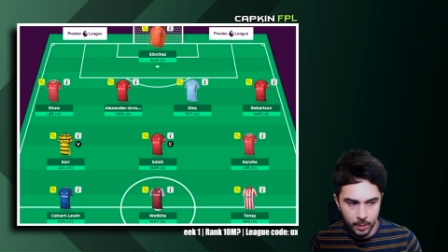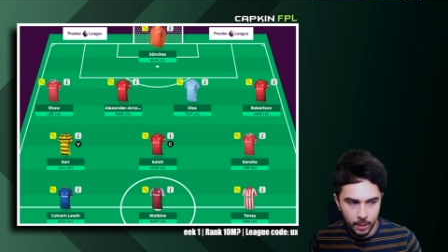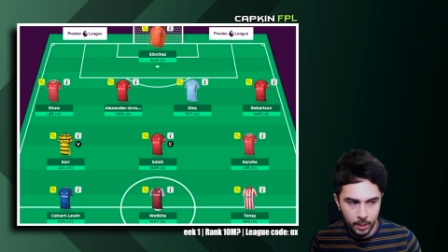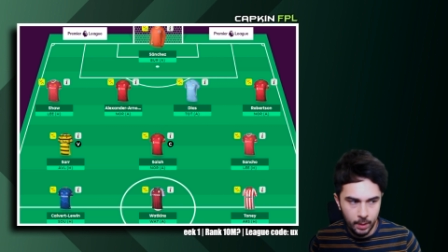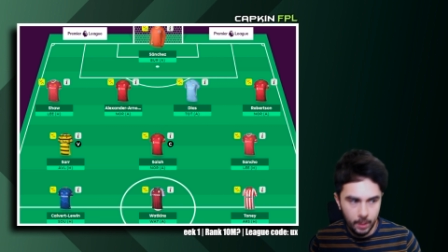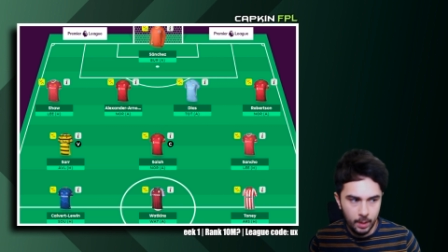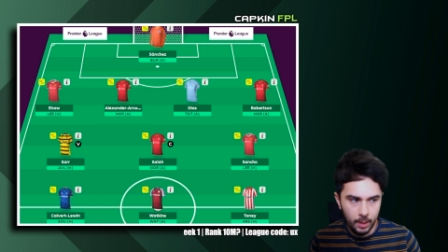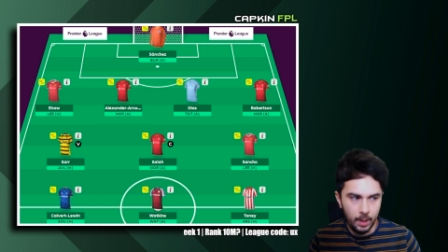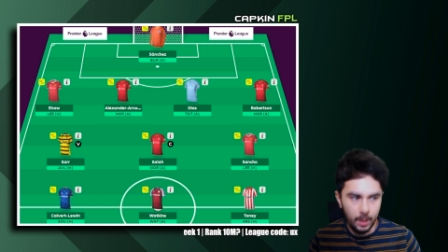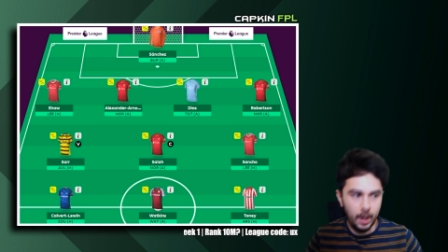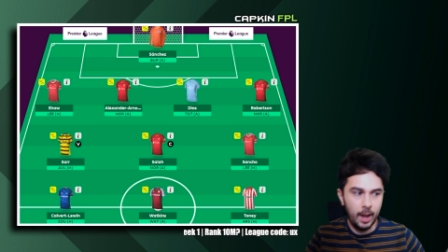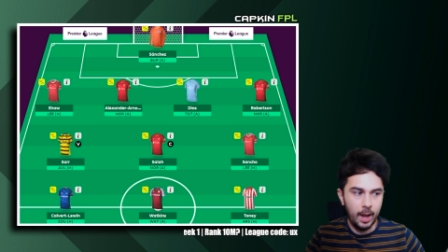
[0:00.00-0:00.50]

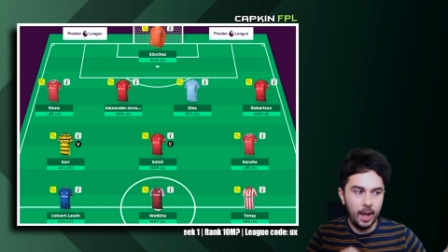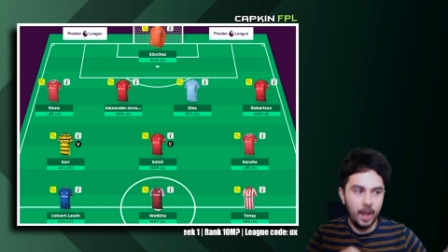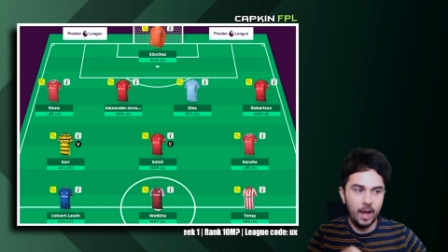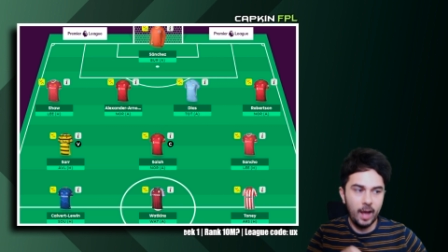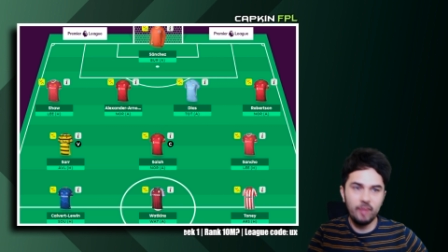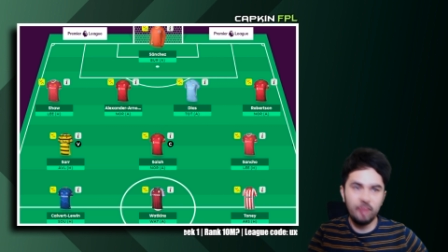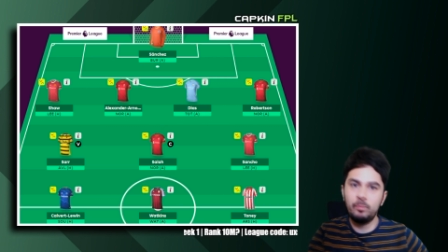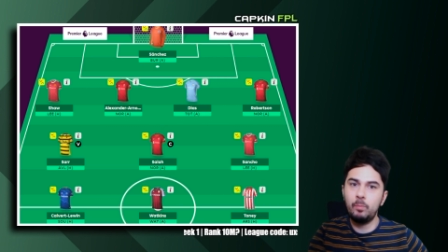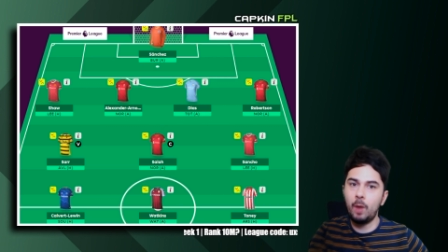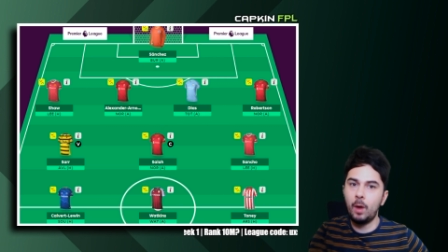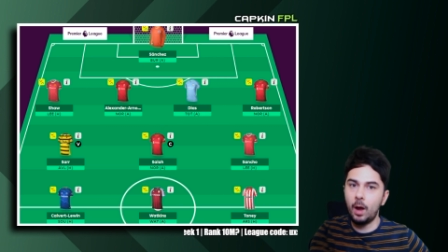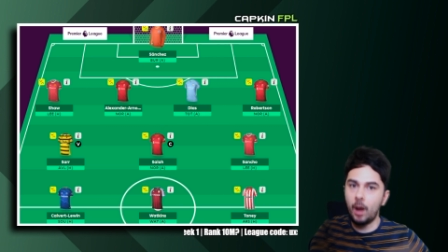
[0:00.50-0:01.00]
I
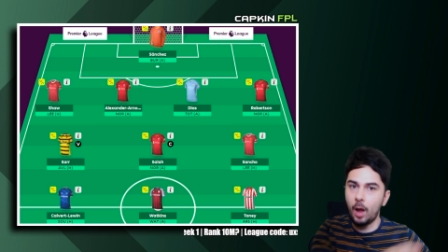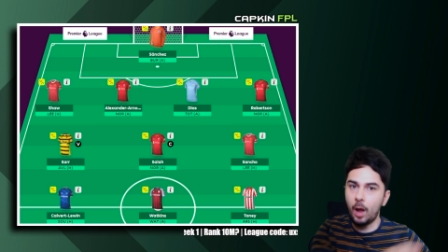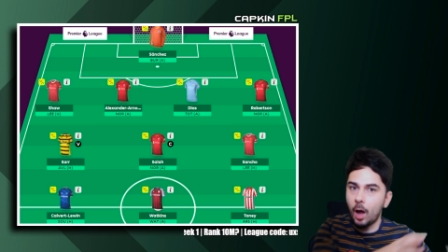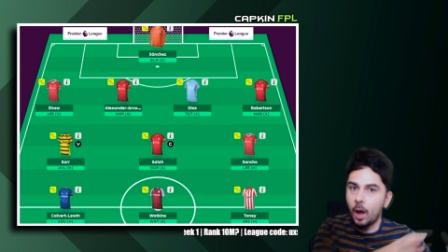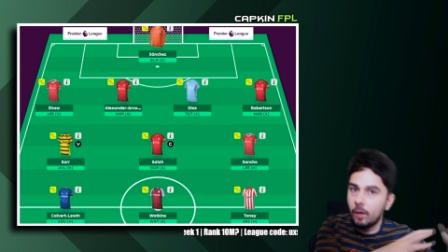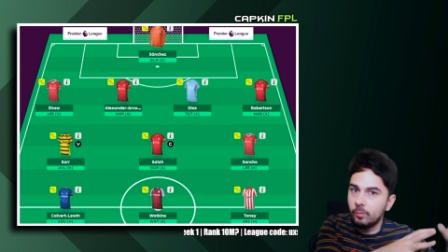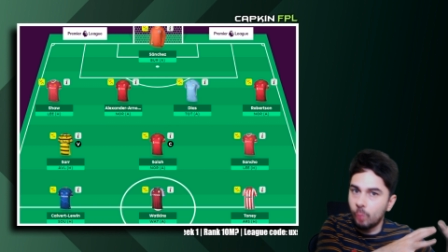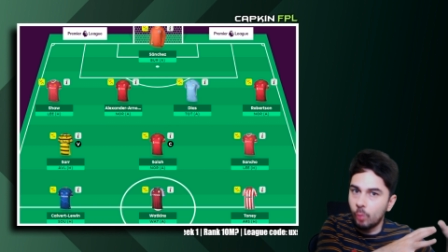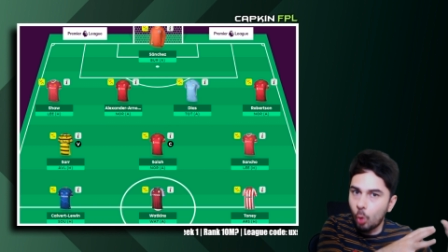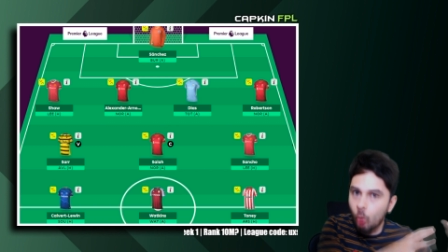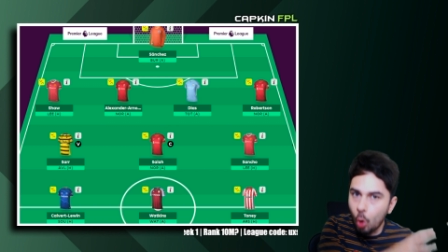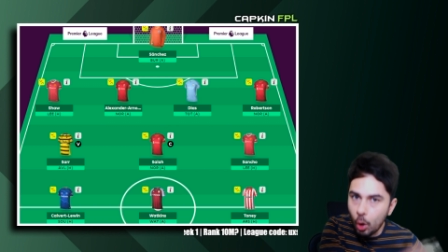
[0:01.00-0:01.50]
have my
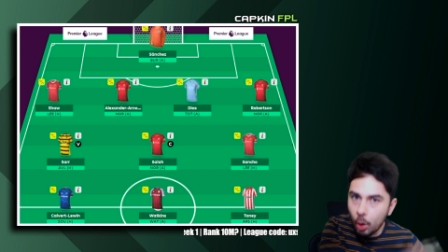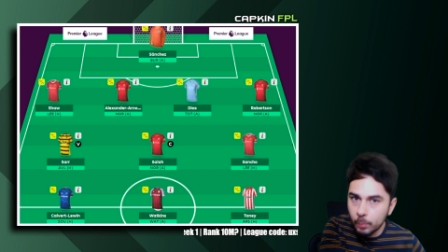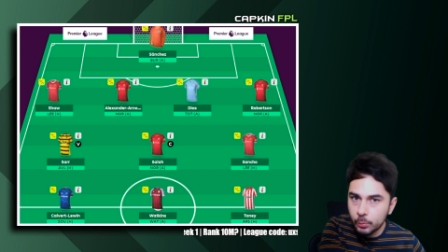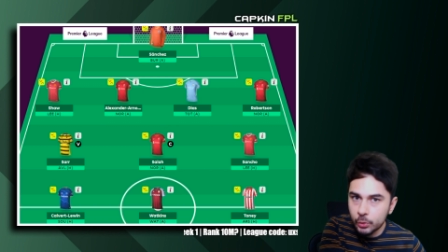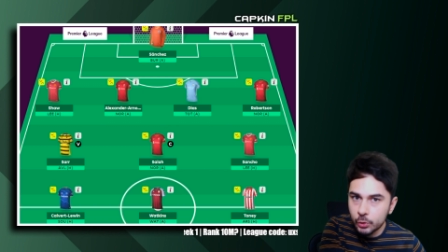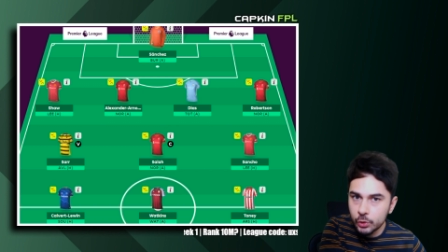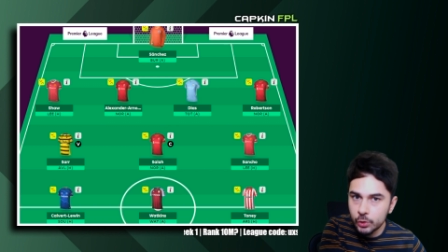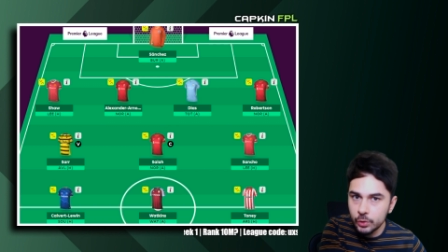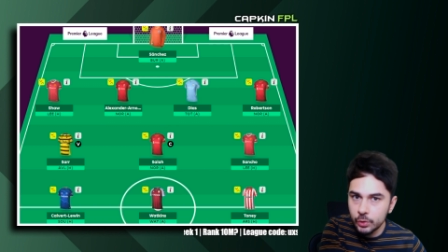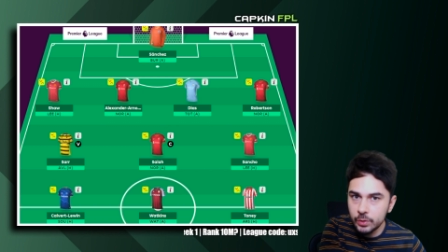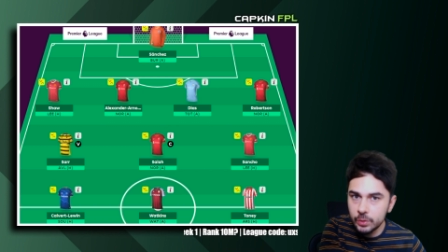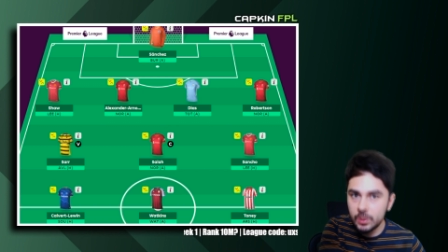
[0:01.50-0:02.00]
other
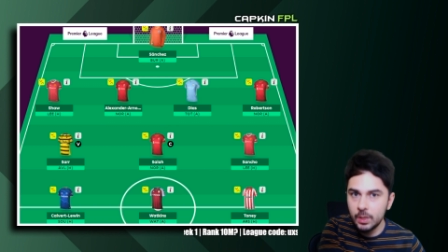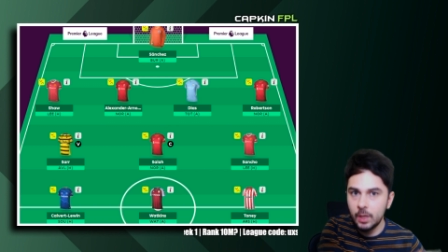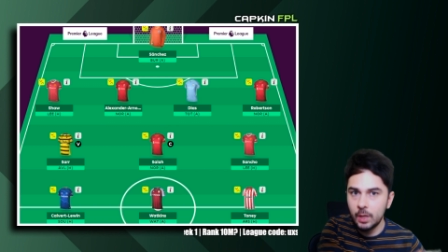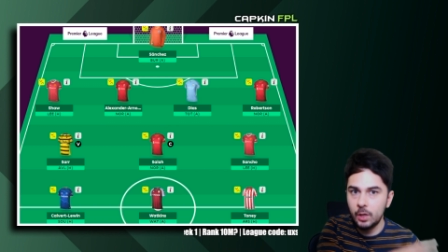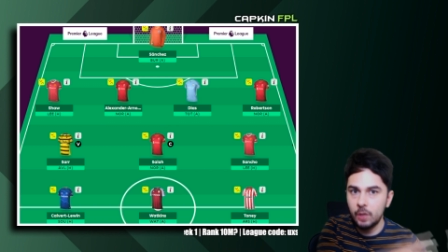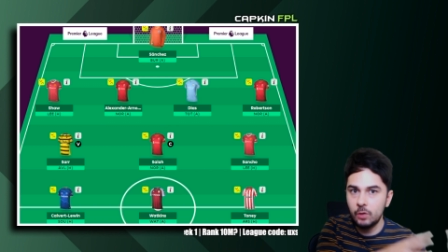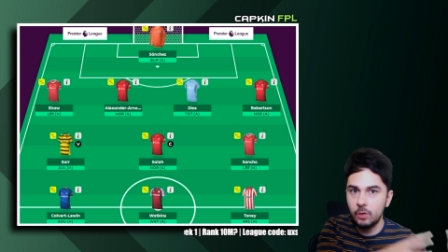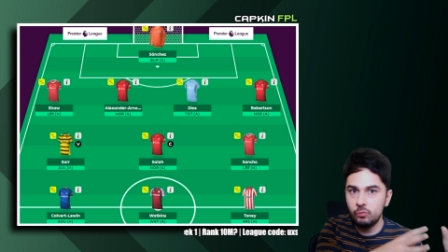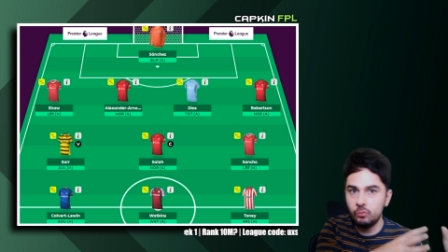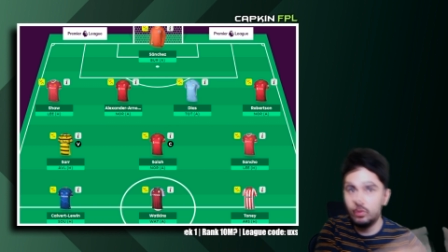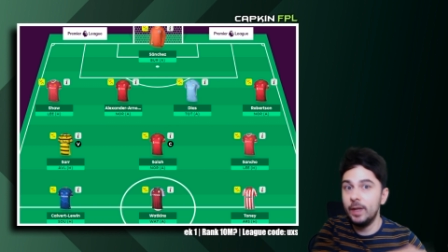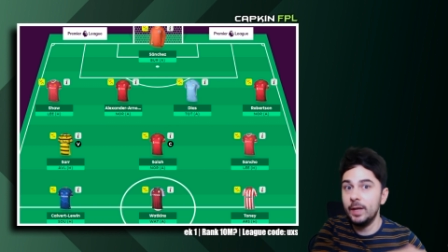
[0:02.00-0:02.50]
options
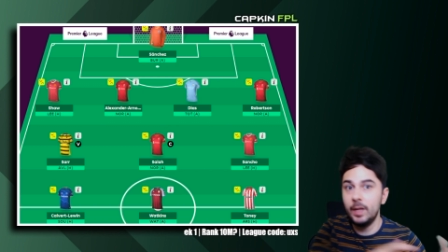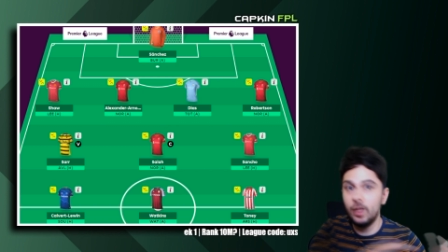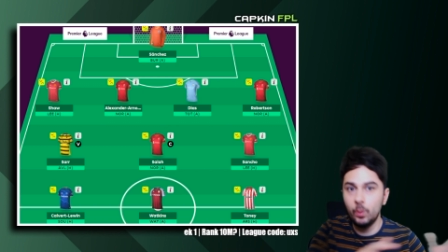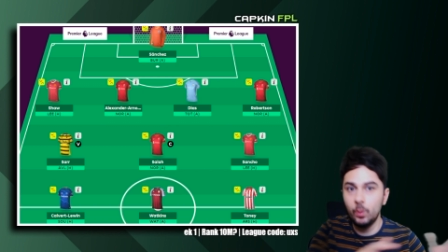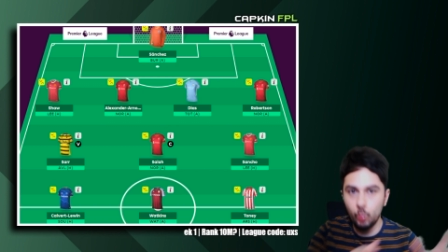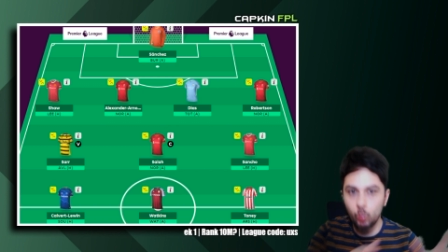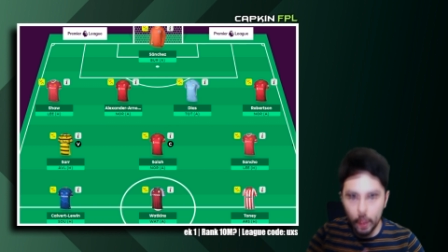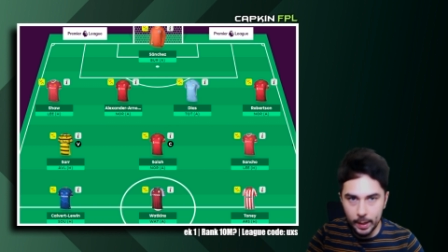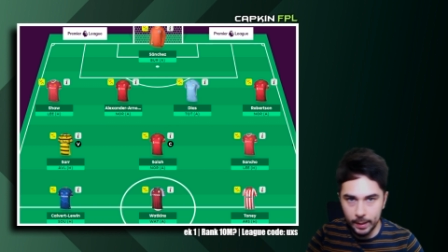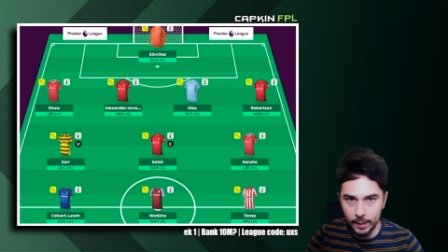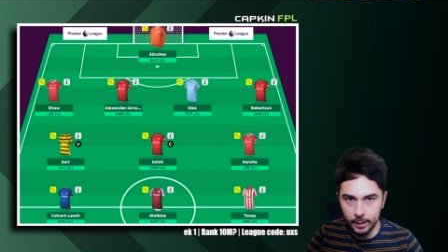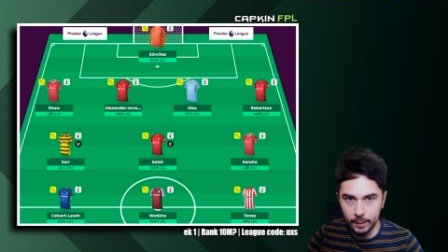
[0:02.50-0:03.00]
ready and
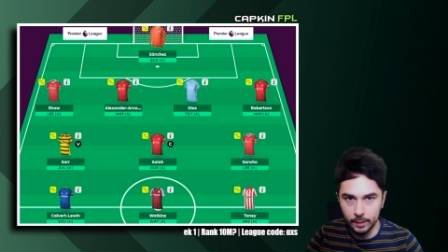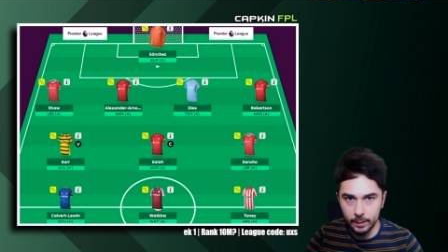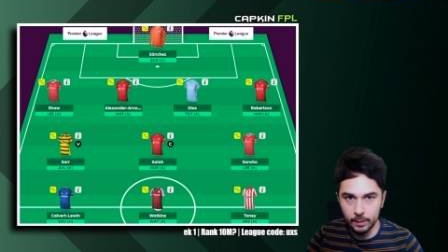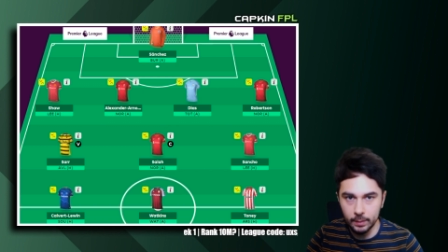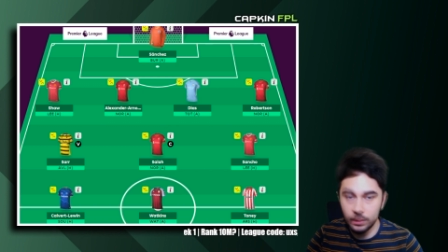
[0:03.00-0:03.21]
waiting,